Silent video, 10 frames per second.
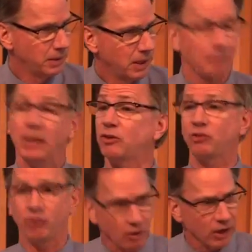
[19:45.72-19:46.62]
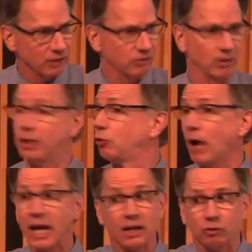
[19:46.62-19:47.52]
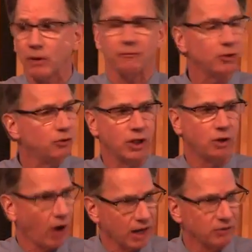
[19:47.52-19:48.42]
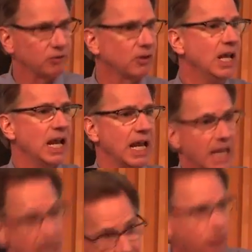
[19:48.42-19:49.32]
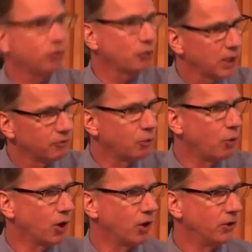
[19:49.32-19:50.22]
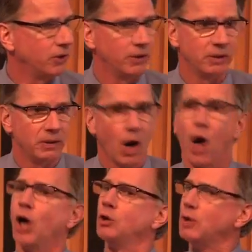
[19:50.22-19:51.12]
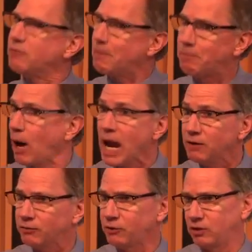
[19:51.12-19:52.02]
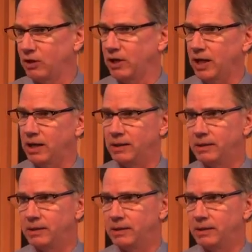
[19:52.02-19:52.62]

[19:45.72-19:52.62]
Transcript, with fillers: I mean, seriously, greatest refugee crisis in the history of the world. Are you even praying for Syria?